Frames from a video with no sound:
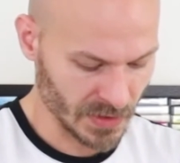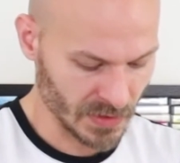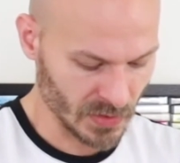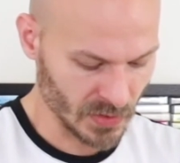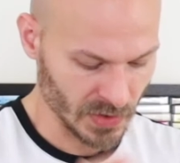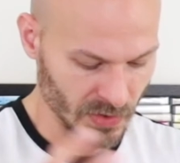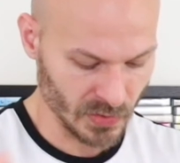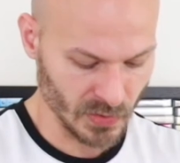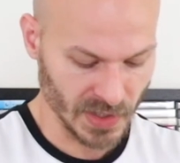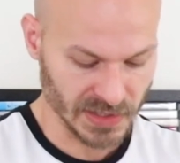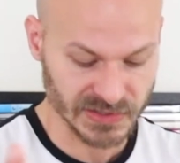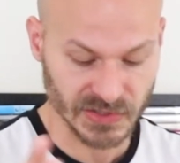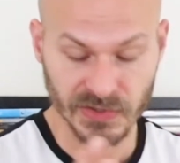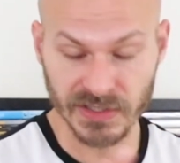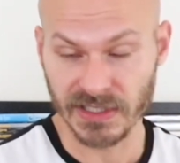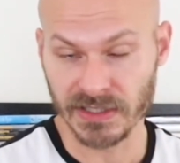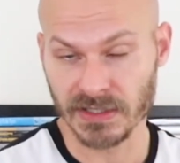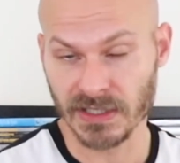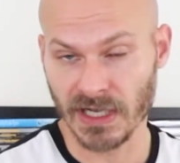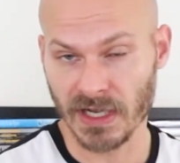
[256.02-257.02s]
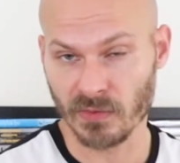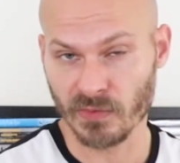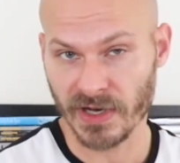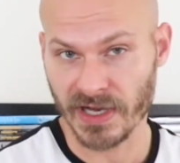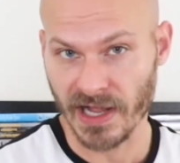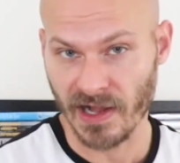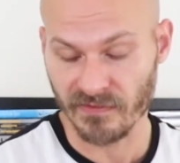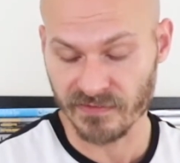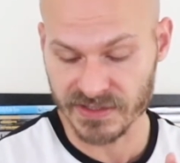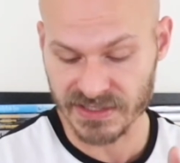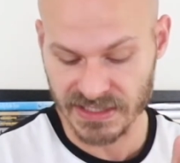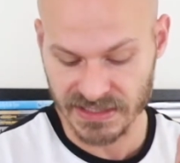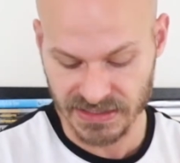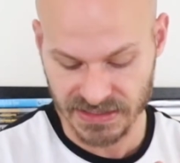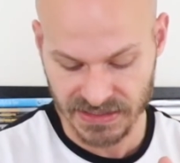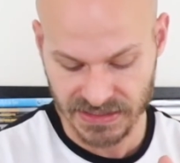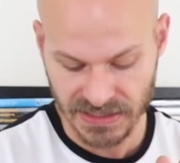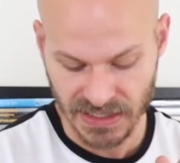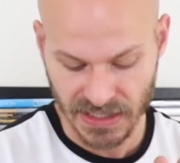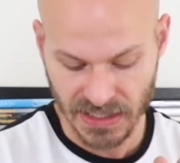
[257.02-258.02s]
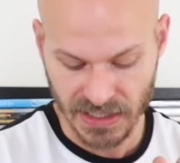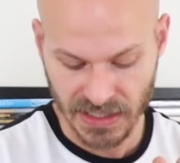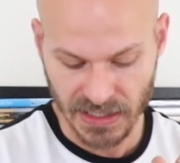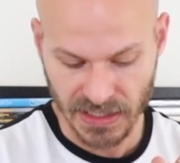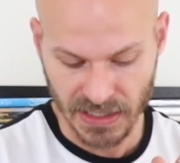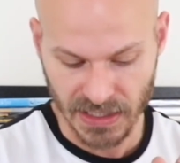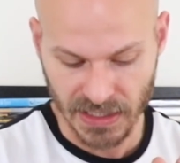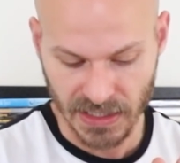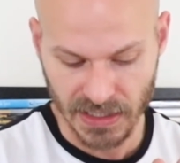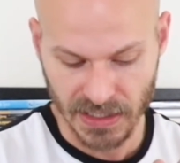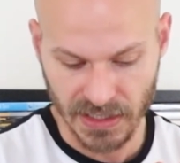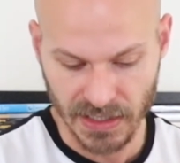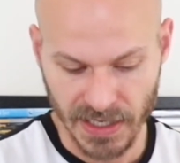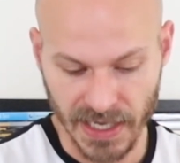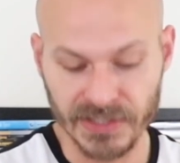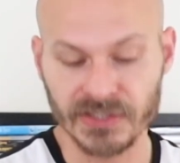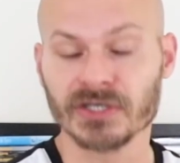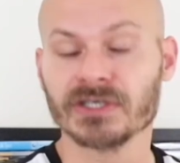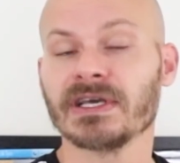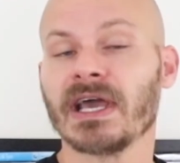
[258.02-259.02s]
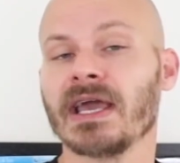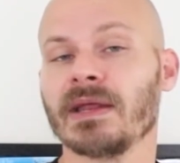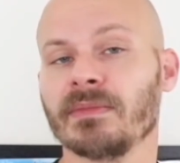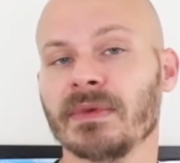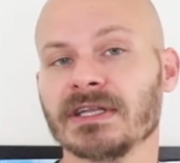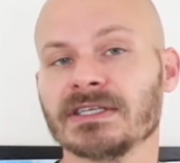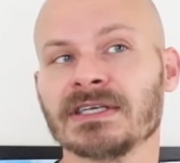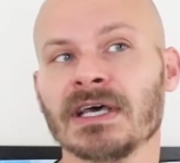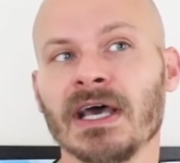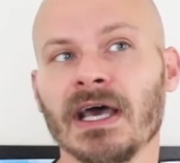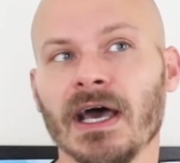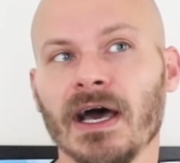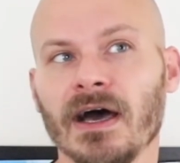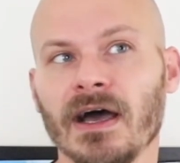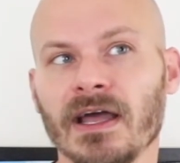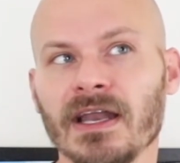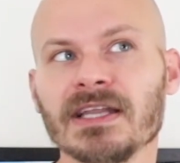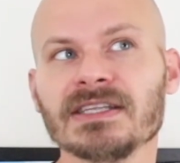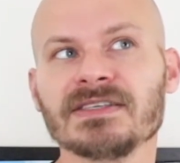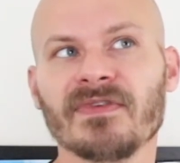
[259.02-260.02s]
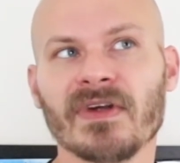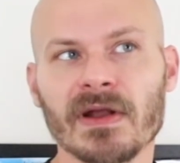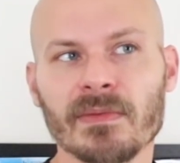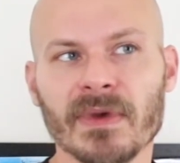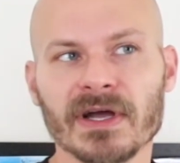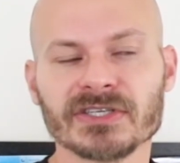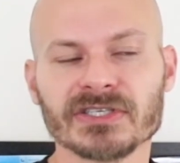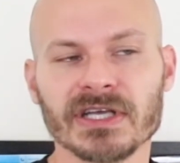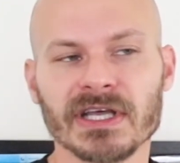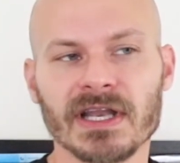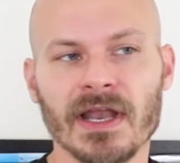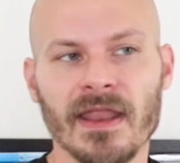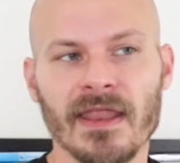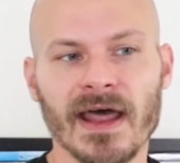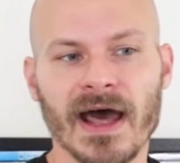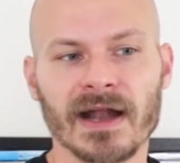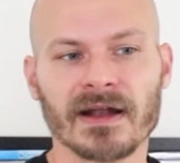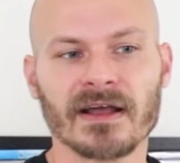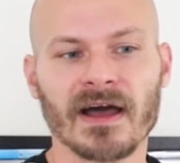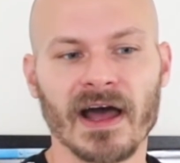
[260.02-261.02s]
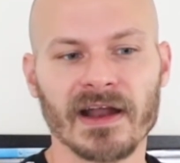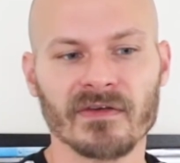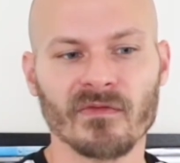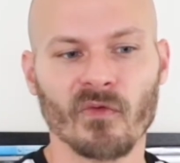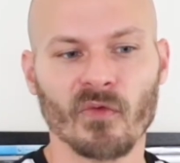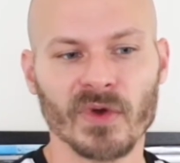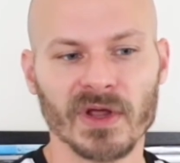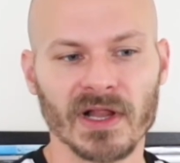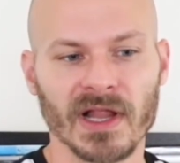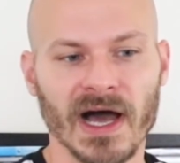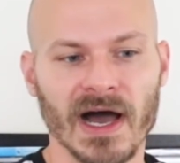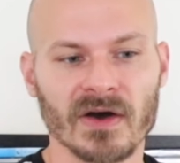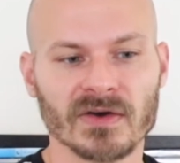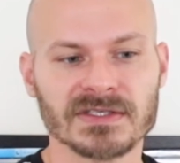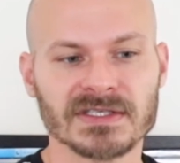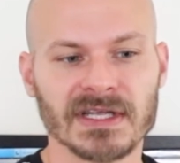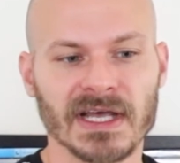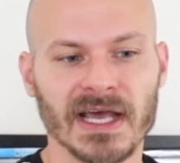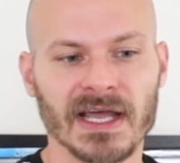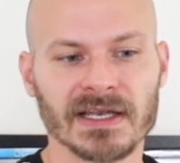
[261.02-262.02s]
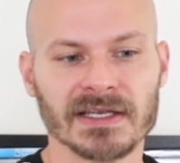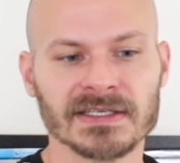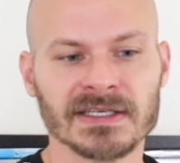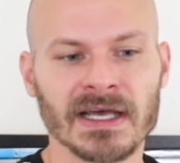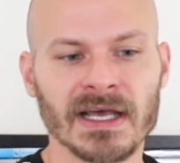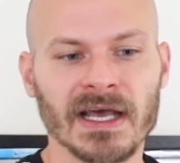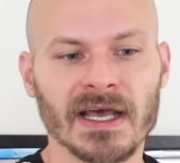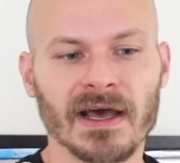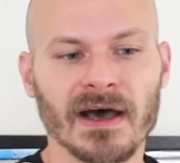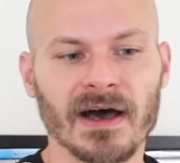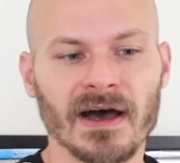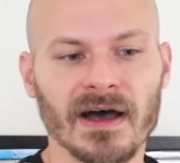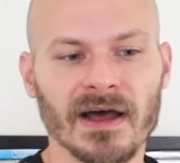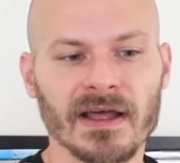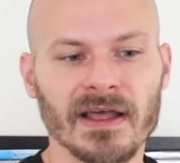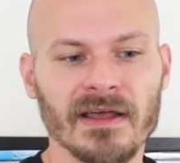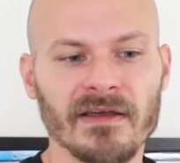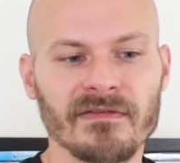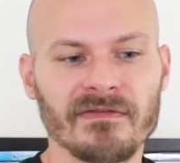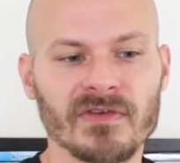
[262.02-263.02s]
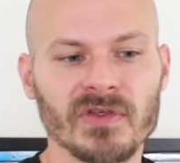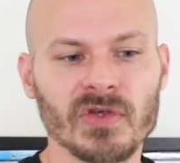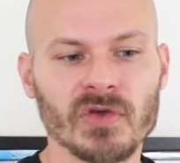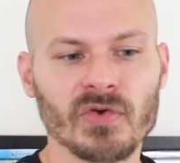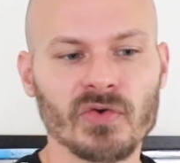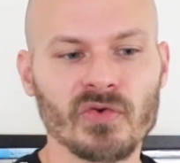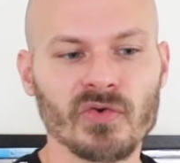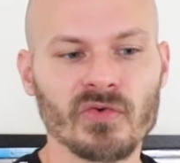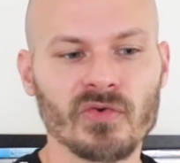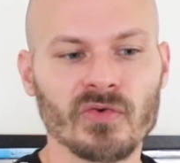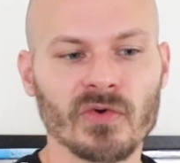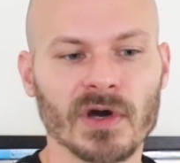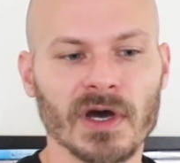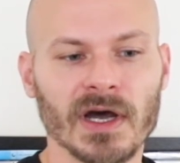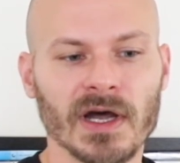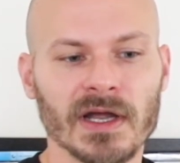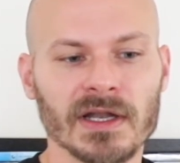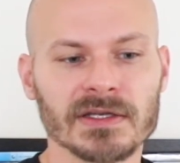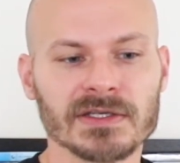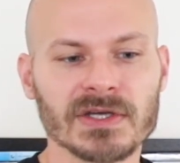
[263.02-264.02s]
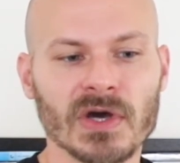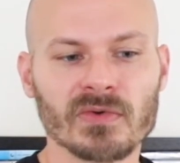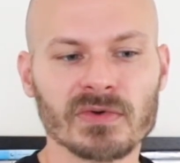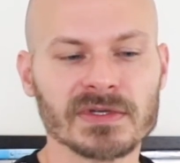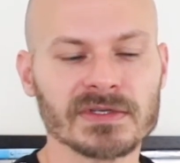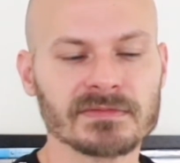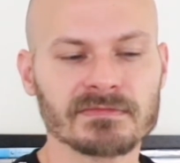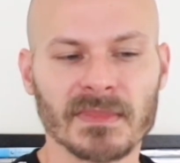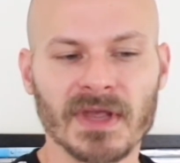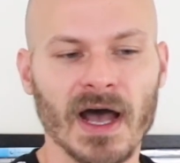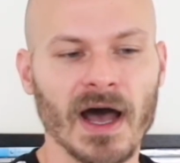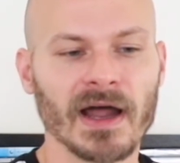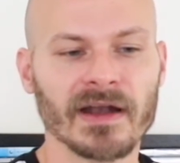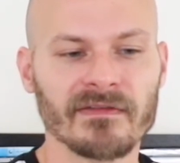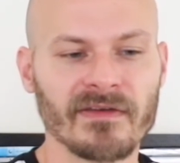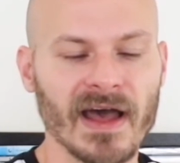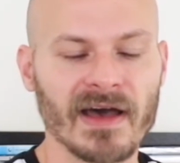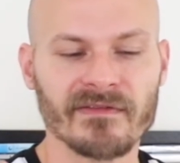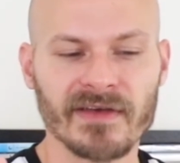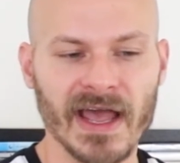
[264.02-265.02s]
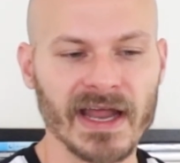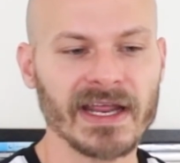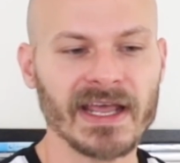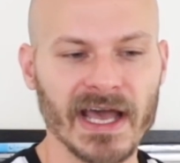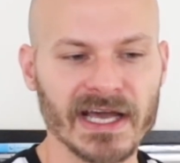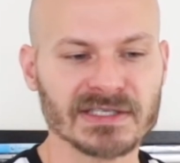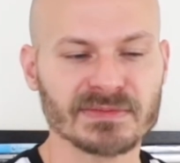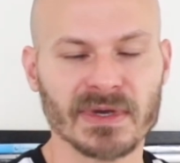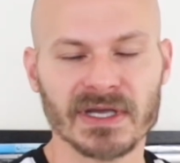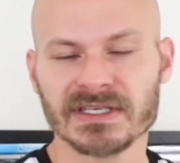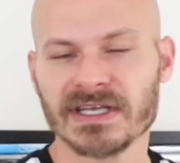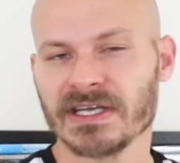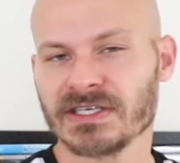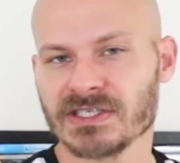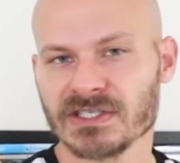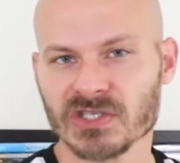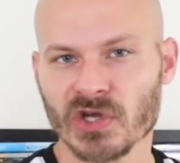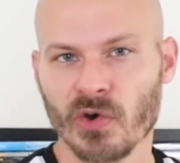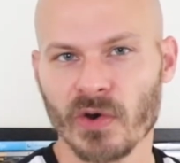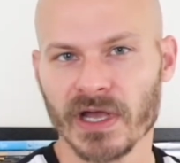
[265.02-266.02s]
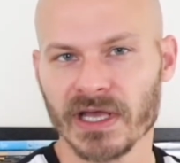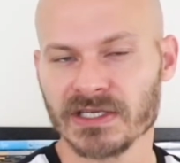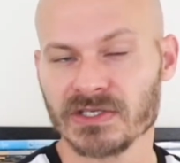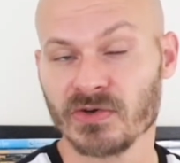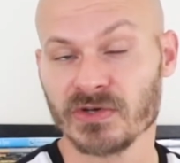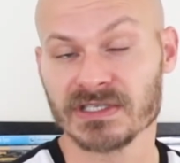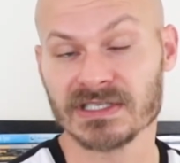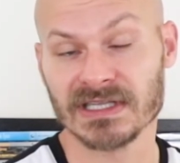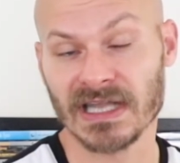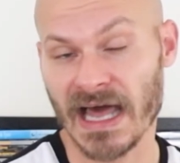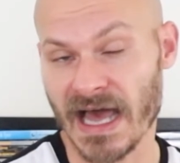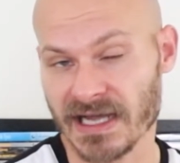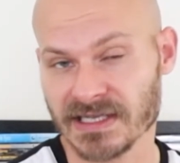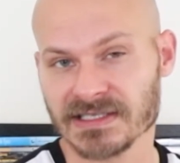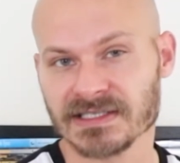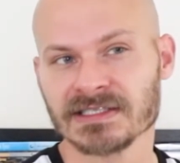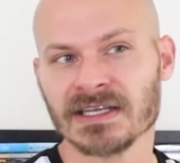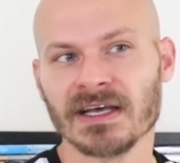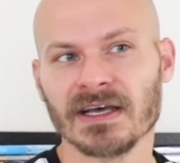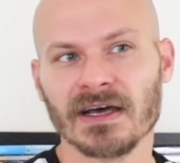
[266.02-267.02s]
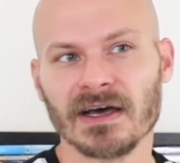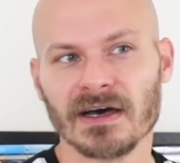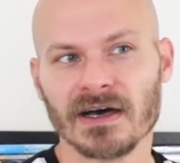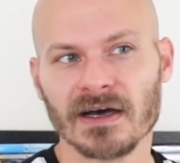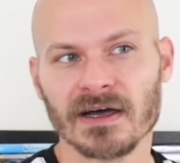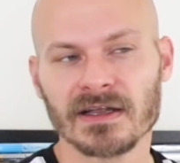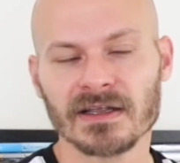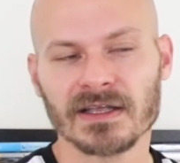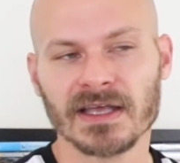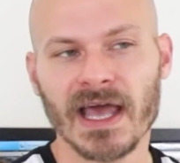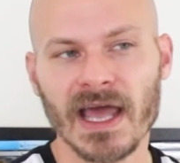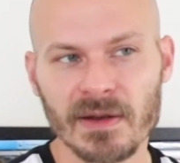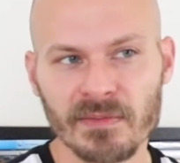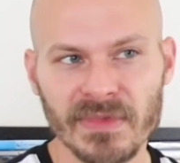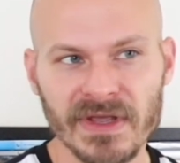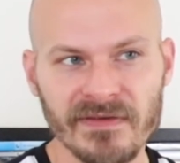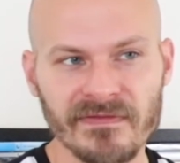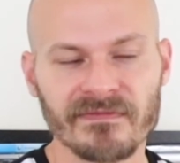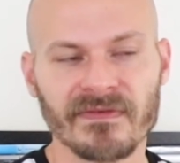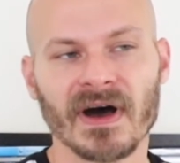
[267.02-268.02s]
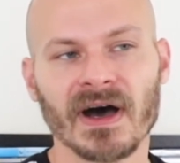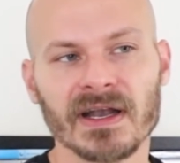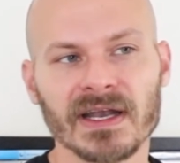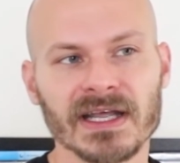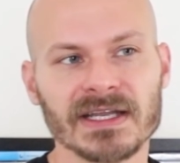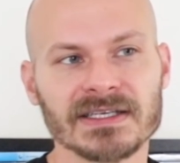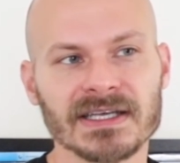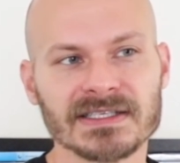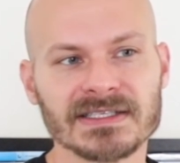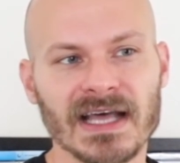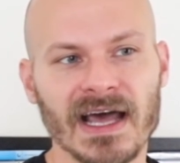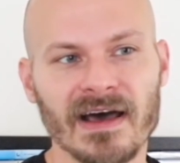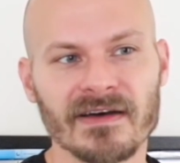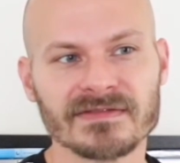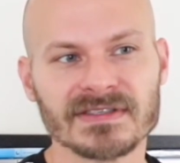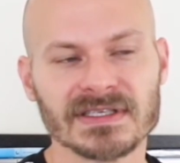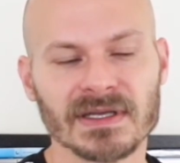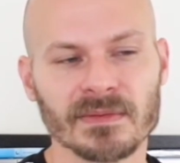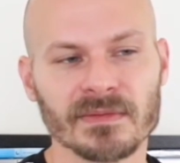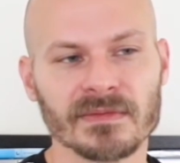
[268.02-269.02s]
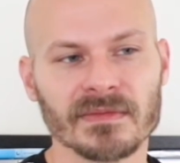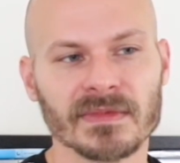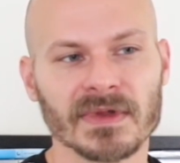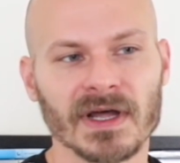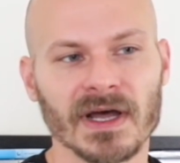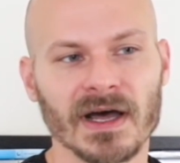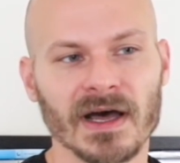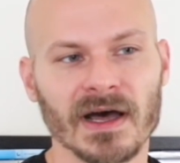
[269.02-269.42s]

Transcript: who also did Rick Alverson's Entertainment. And it's very much in that kind of wheelhouse. And if you don't kind of have any expectations going into it, Slaxx can be fun. It does have some